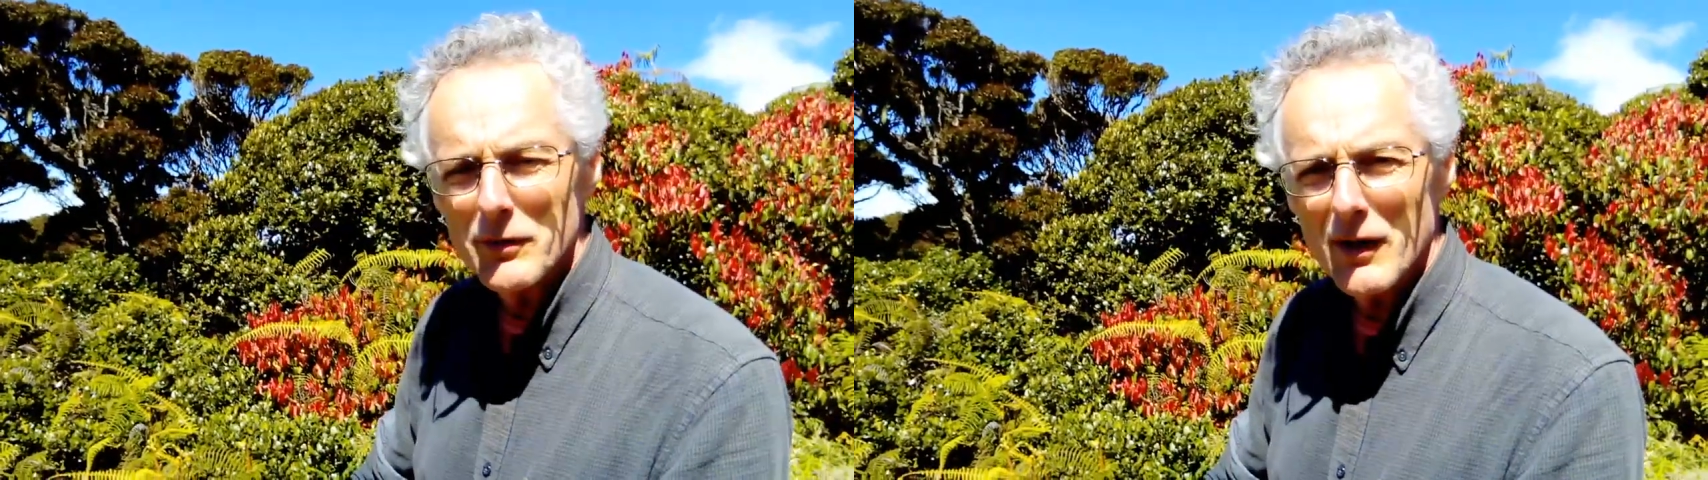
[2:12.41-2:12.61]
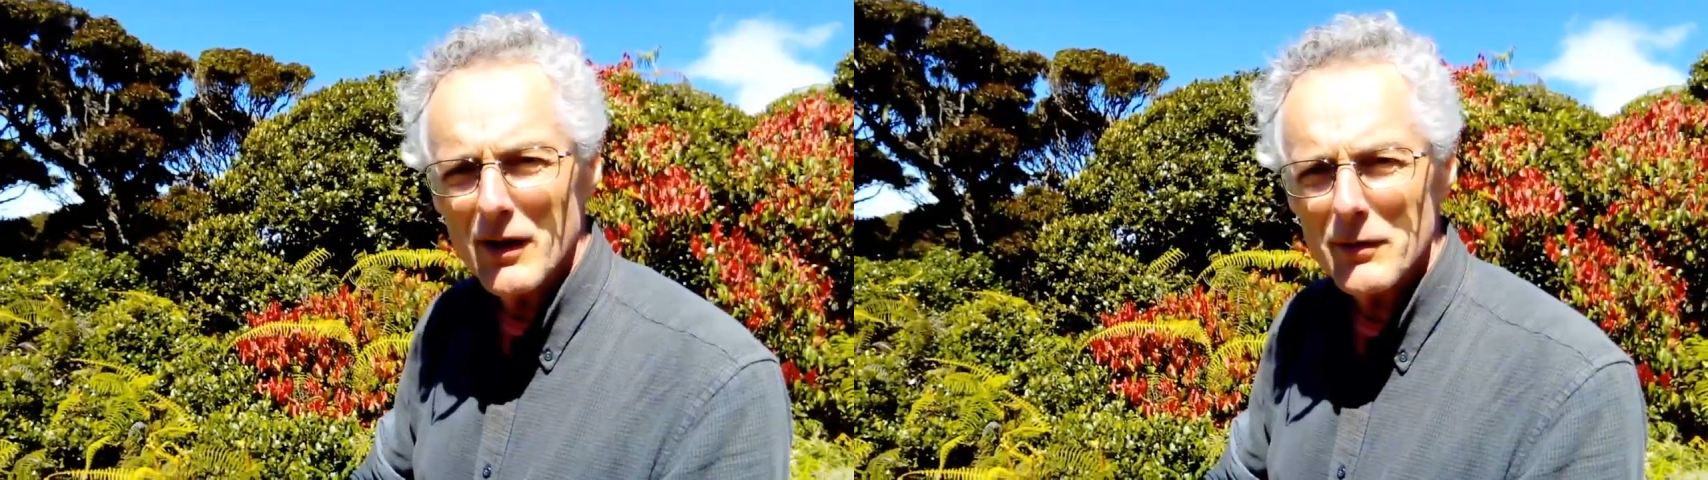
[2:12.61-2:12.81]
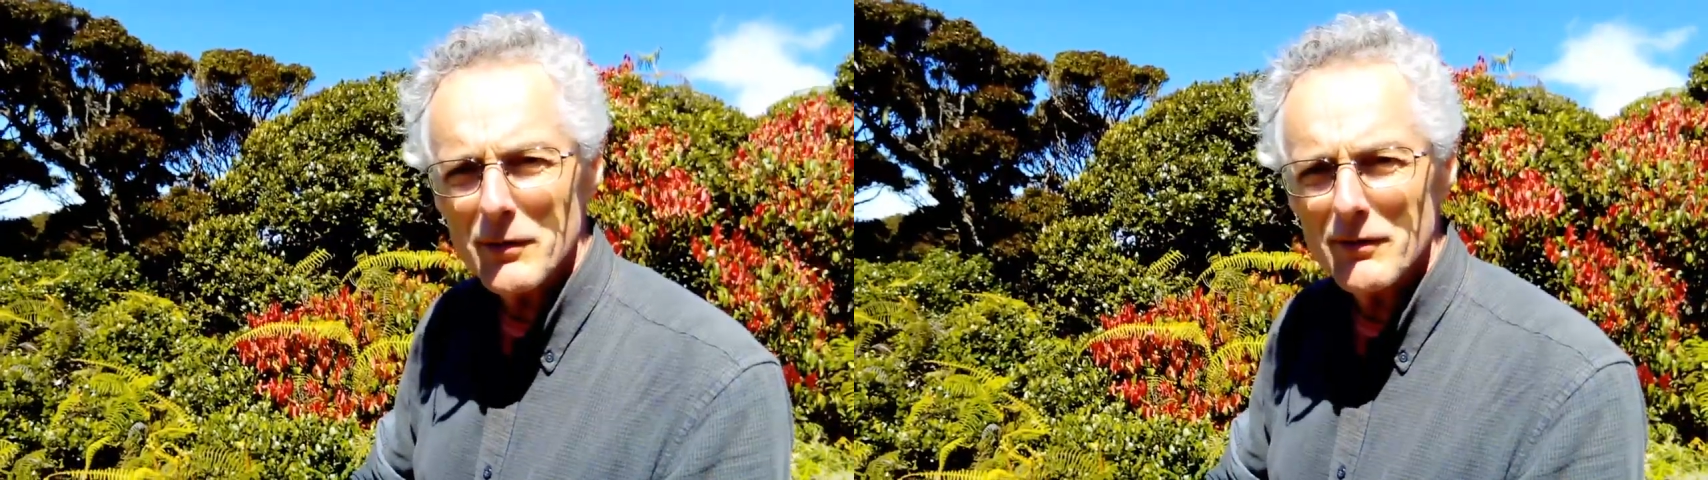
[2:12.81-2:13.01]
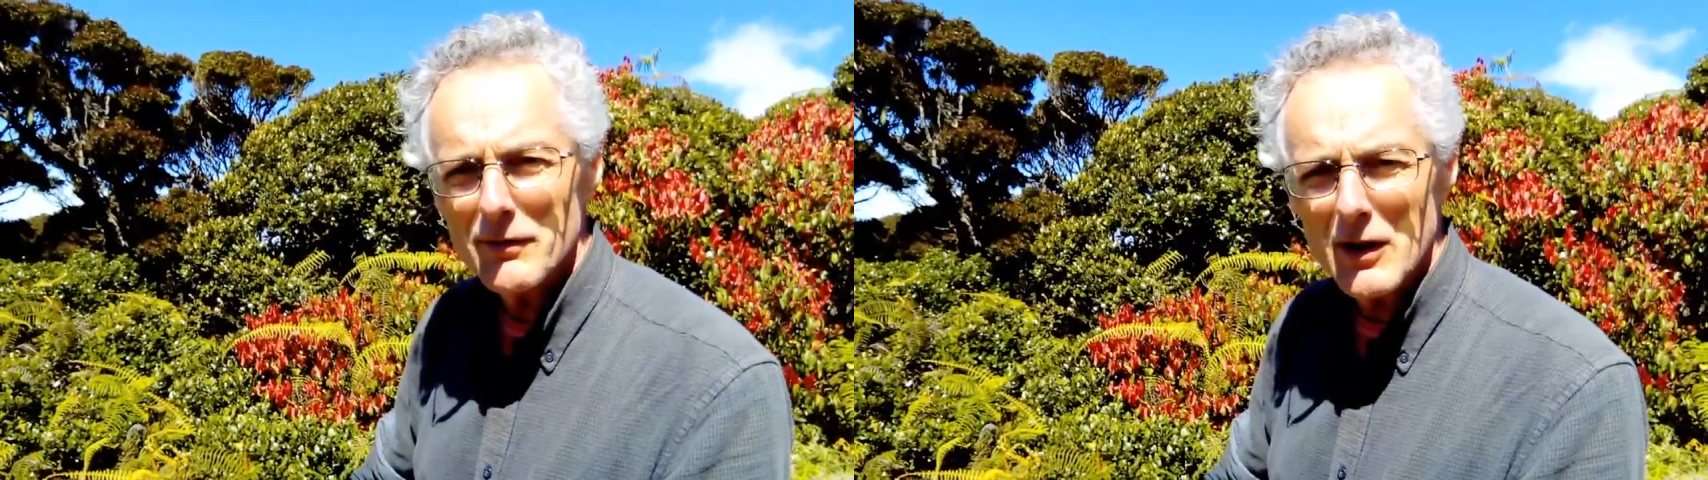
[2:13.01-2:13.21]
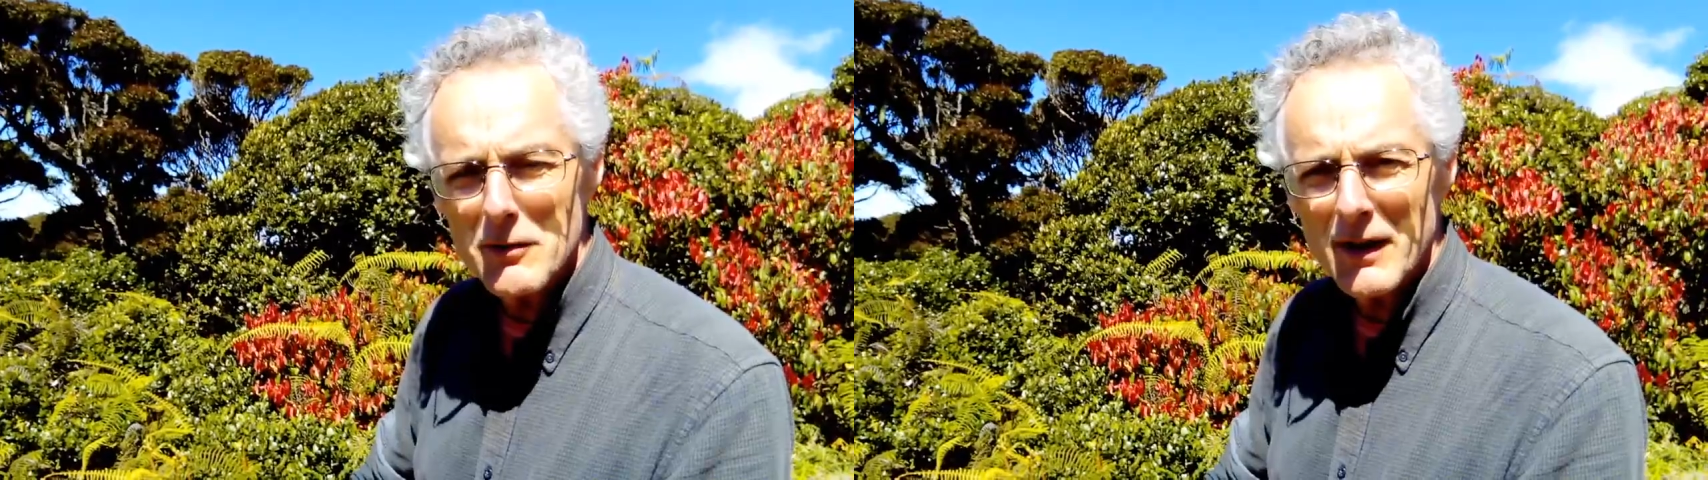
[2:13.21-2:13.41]
the
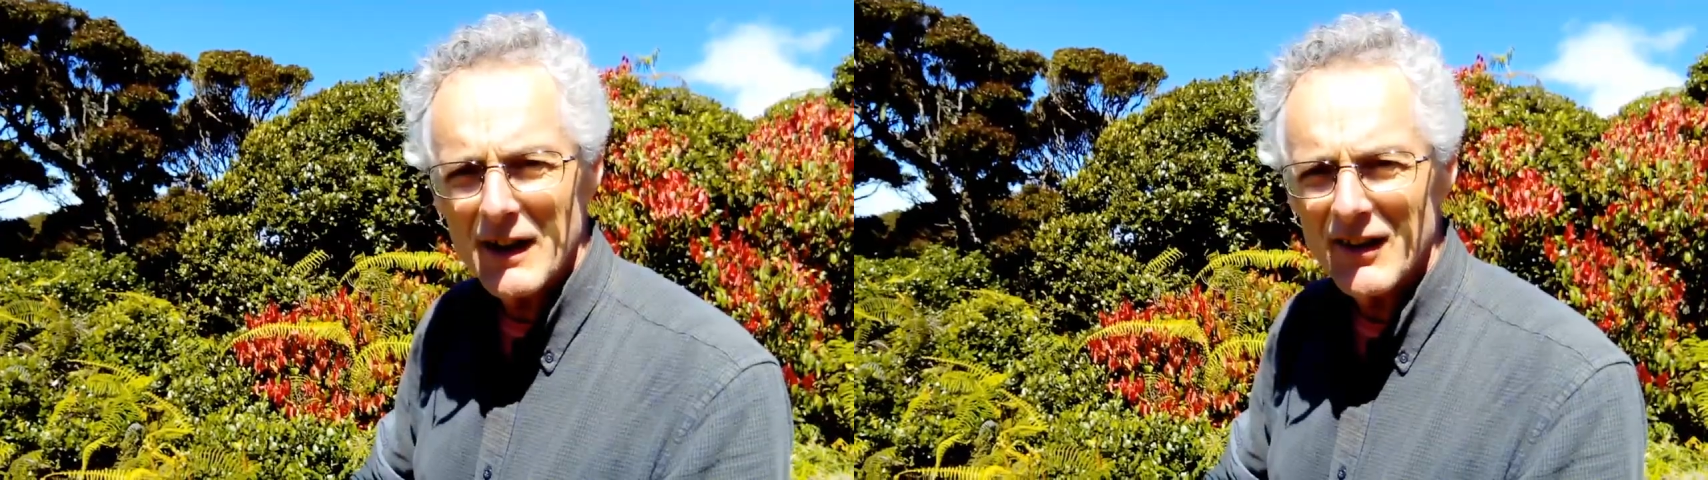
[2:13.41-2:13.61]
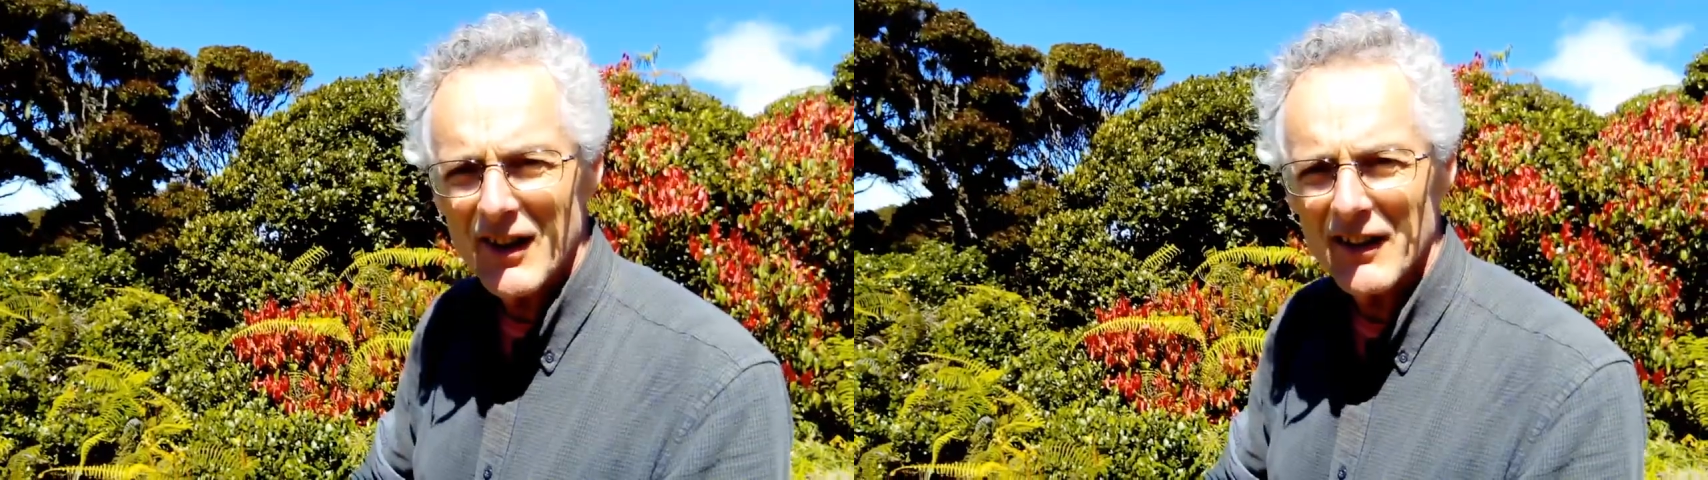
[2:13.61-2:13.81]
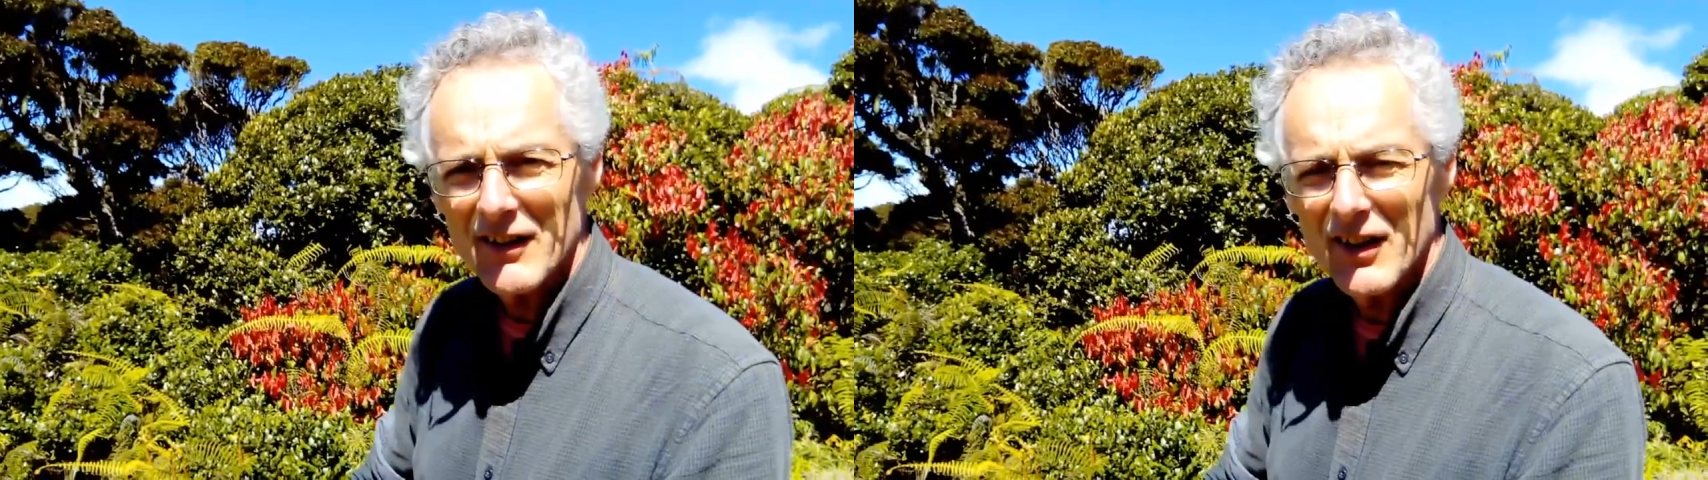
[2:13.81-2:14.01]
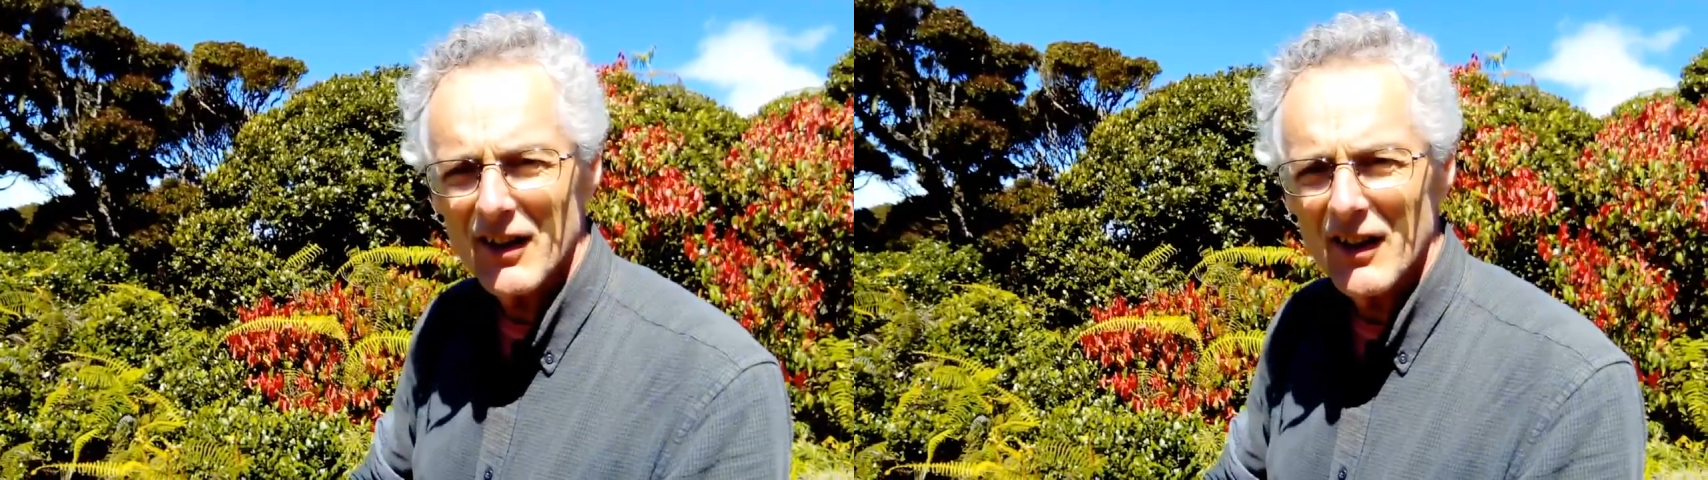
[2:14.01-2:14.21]
Philippines and